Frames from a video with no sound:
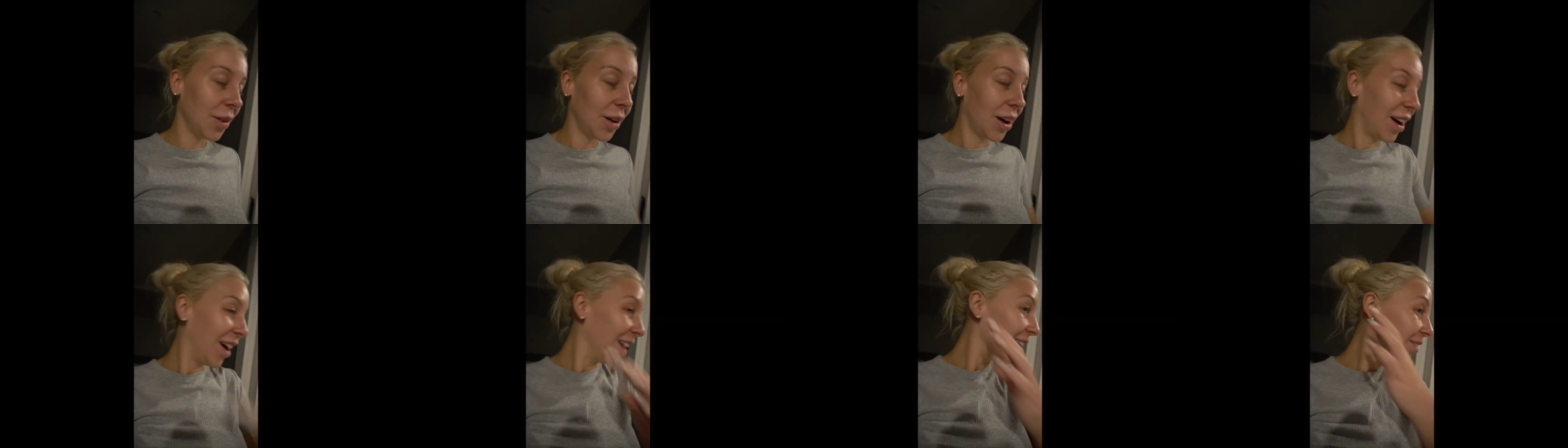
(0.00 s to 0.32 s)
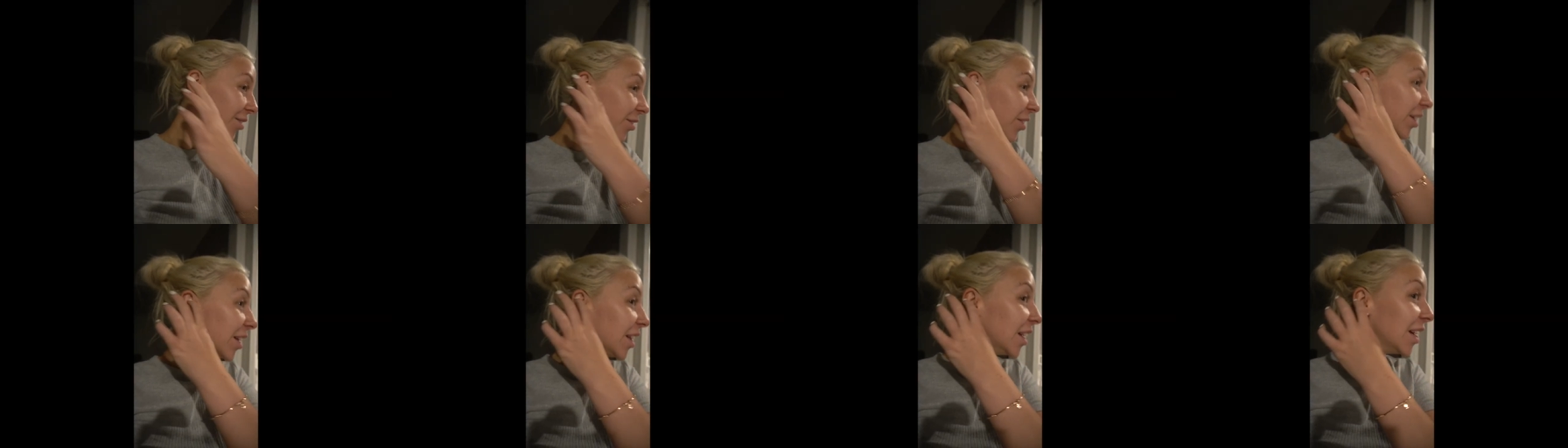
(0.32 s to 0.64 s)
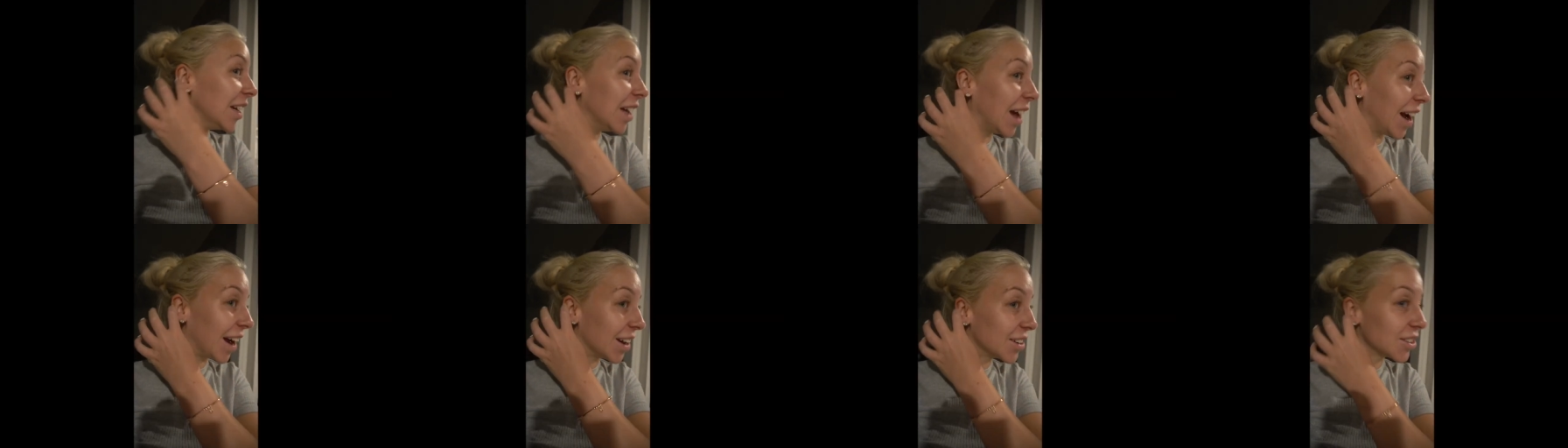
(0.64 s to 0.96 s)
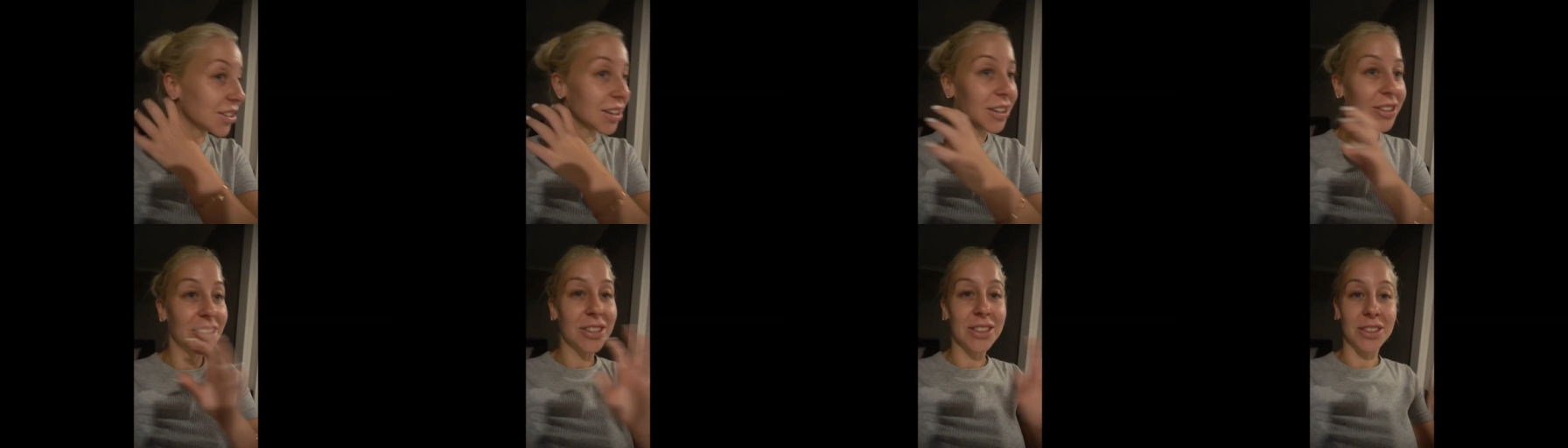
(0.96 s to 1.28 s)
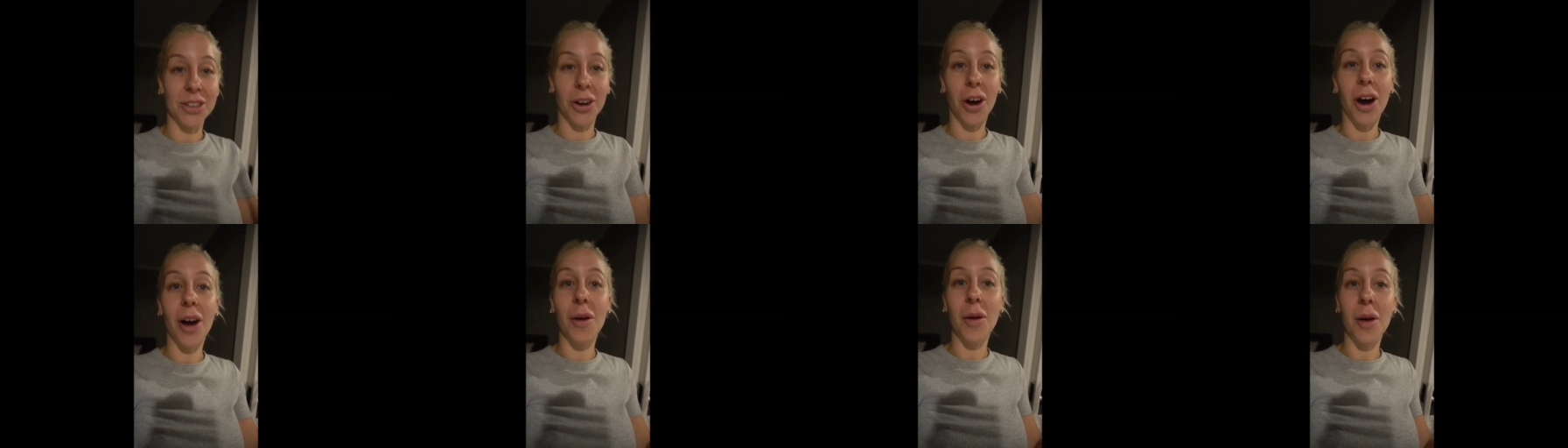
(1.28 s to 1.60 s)
I really actually just
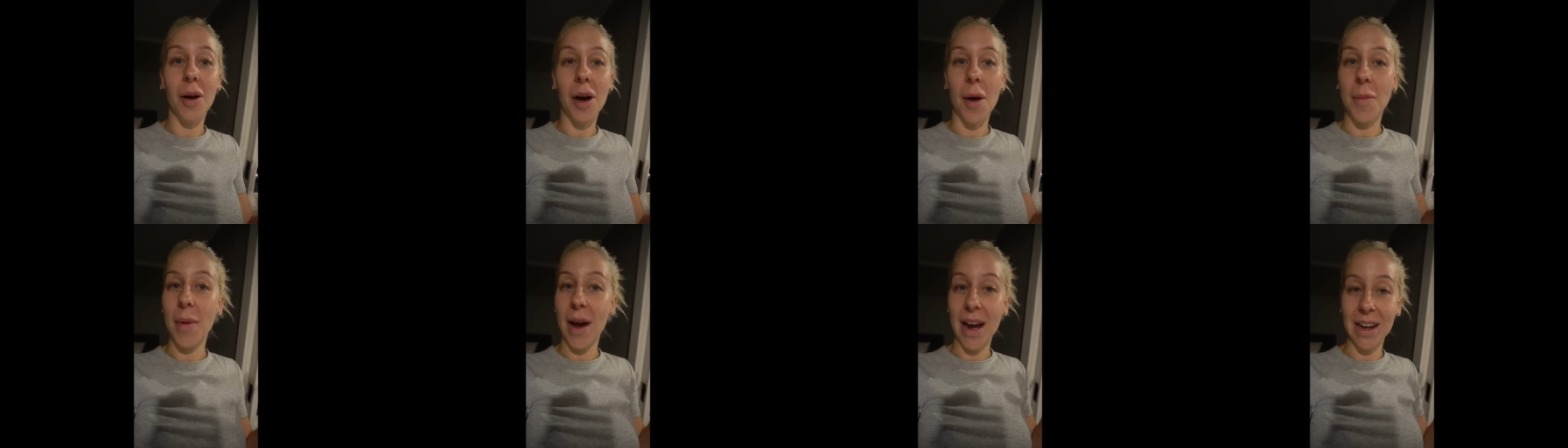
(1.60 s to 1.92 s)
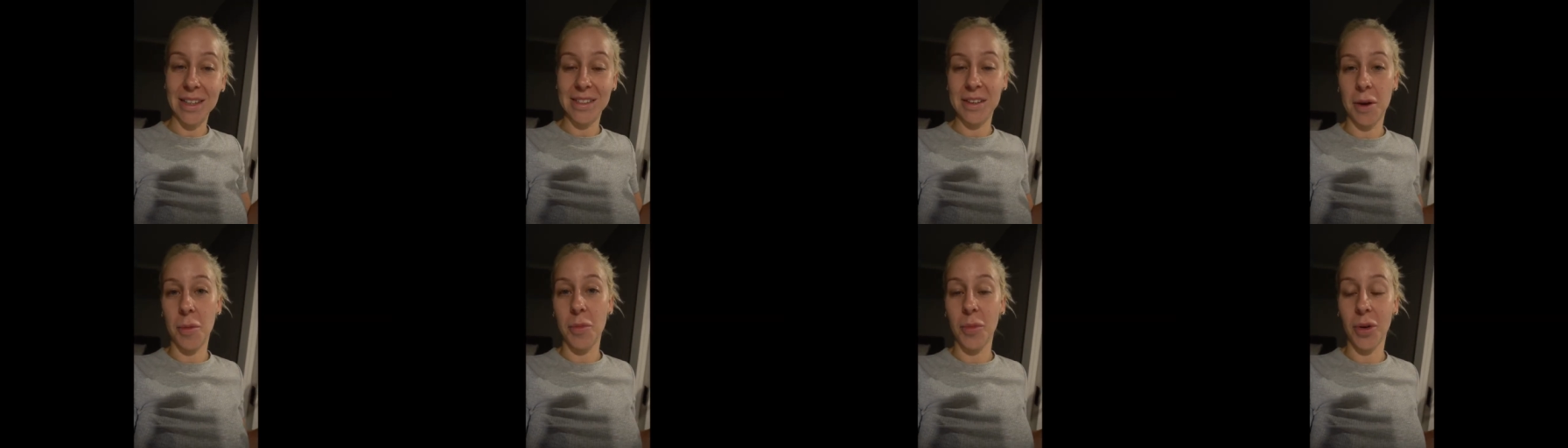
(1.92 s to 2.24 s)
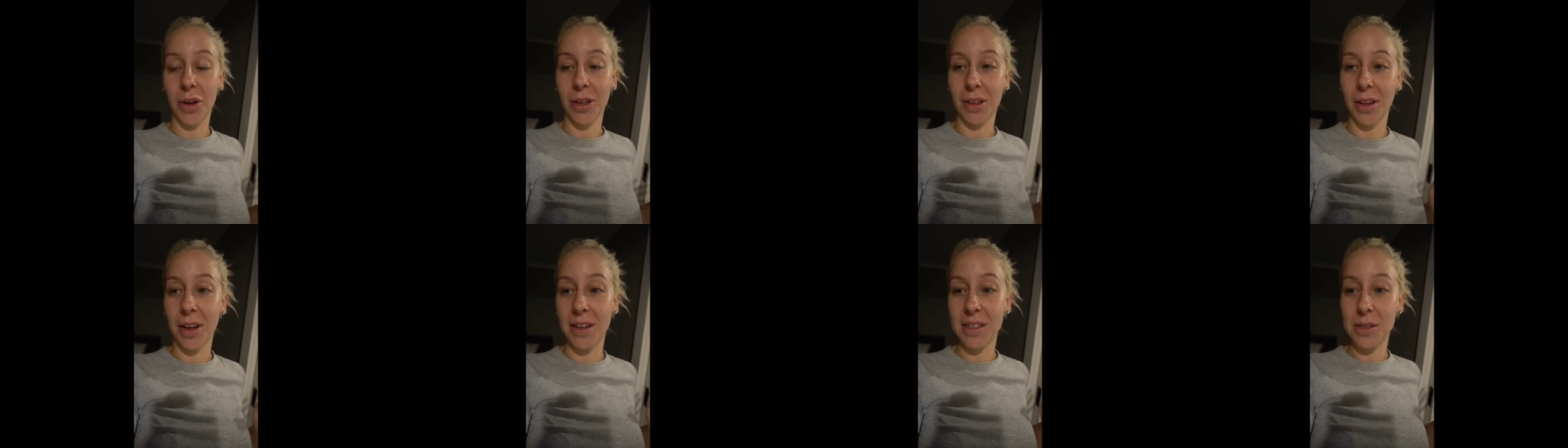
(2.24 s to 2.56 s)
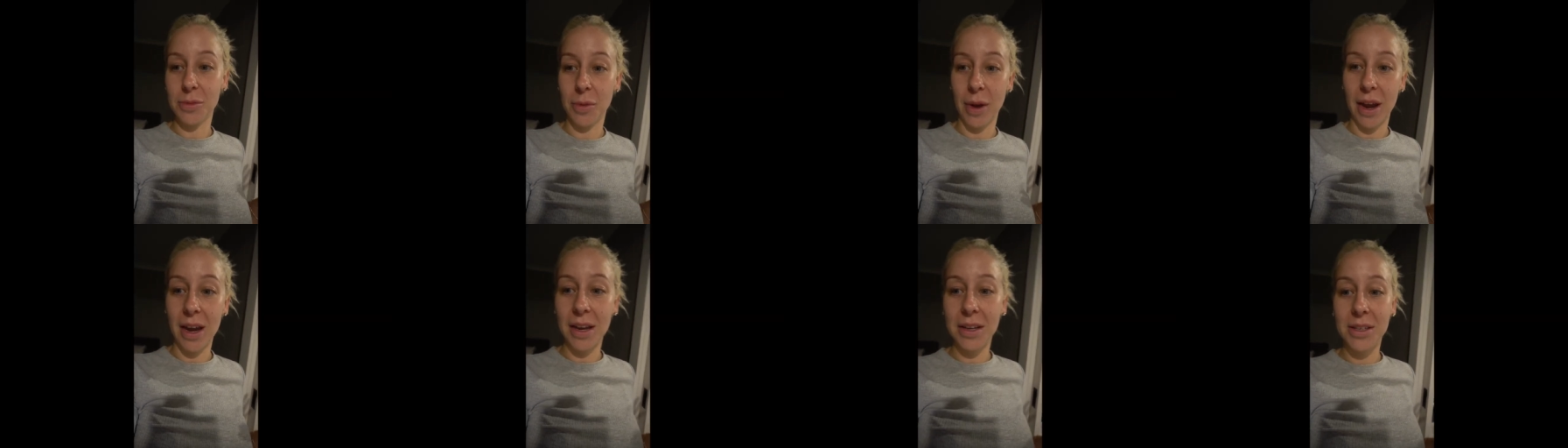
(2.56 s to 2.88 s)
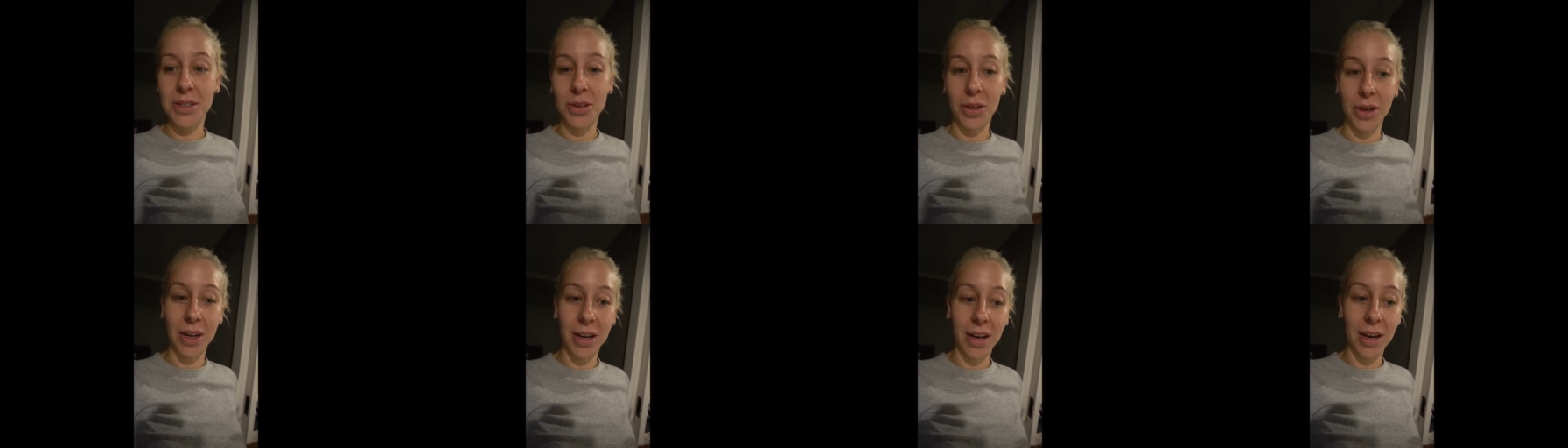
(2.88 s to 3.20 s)
got a bad sunburn last week.
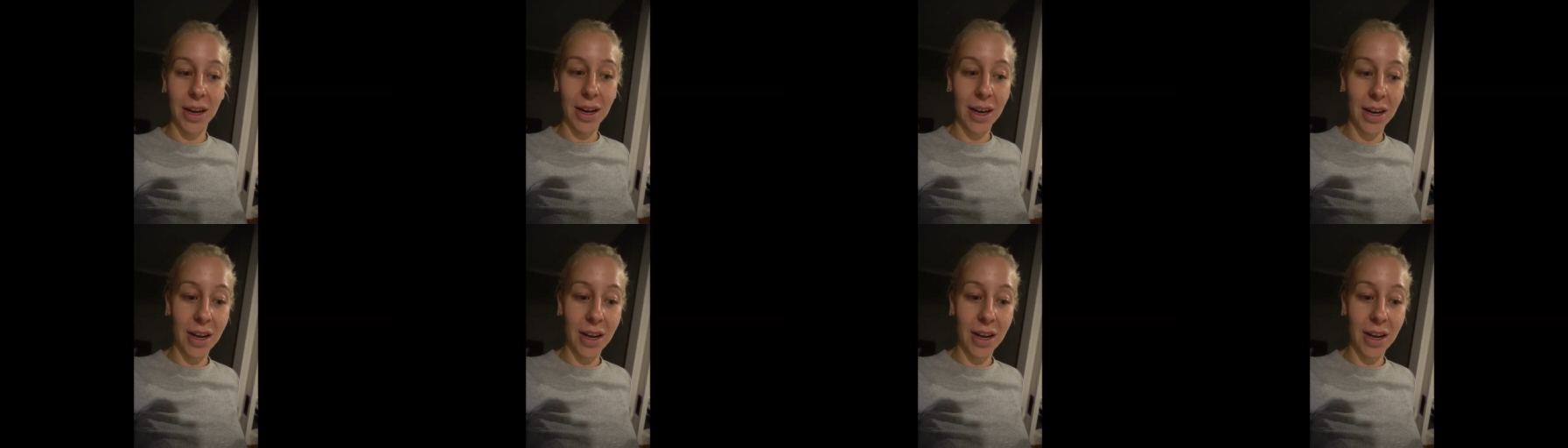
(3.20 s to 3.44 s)
So